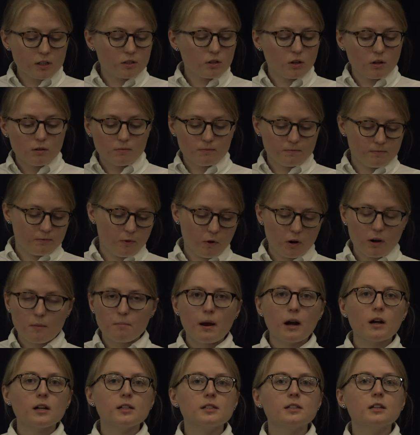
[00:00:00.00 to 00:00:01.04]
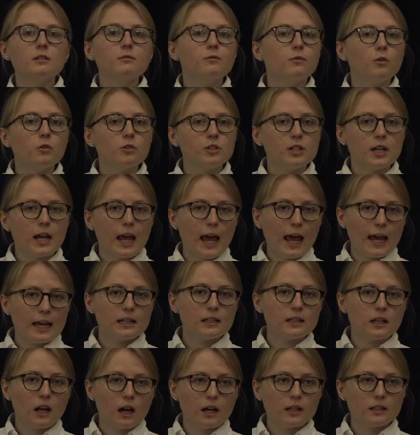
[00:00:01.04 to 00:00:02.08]
So for comparison,
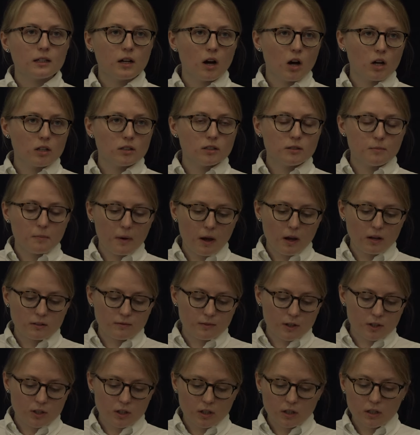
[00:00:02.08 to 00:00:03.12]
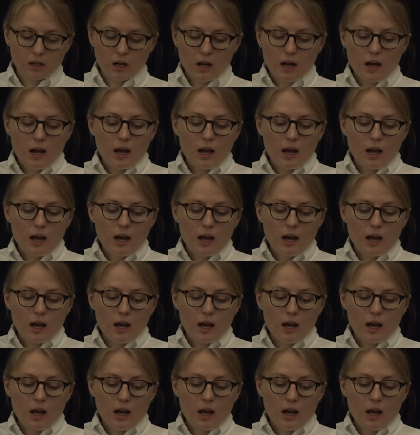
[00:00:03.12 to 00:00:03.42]
48 light guns per division,